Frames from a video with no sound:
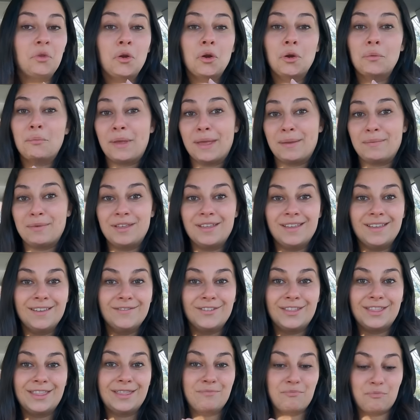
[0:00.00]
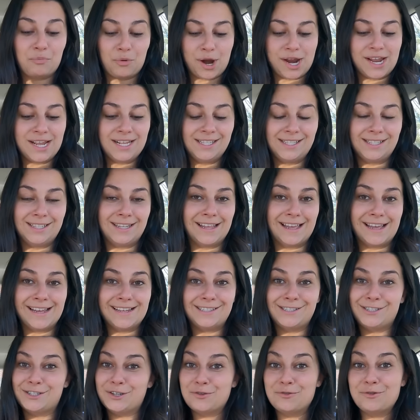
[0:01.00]
or maybe even
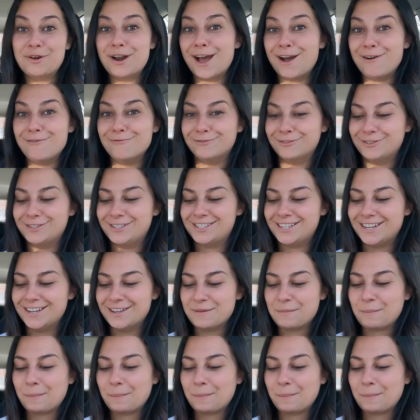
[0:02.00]
bracelets. Who knows?